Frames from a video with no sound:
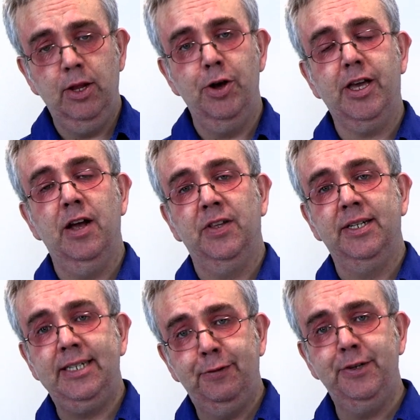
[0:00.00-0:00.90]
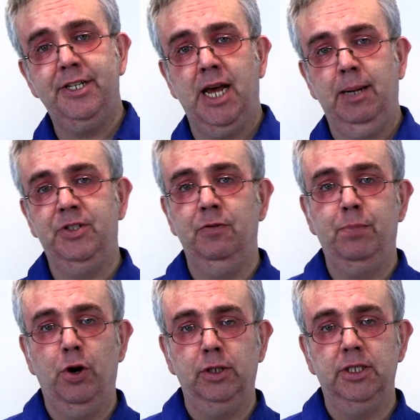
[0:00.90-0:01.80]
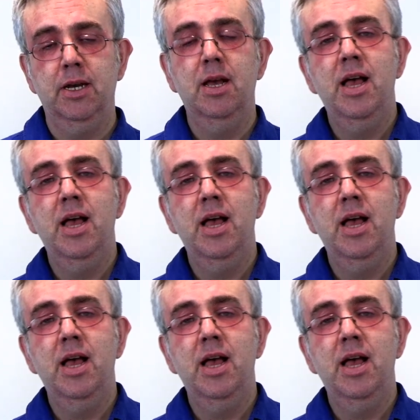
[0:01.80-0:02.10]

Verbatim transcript: look at the different types of bond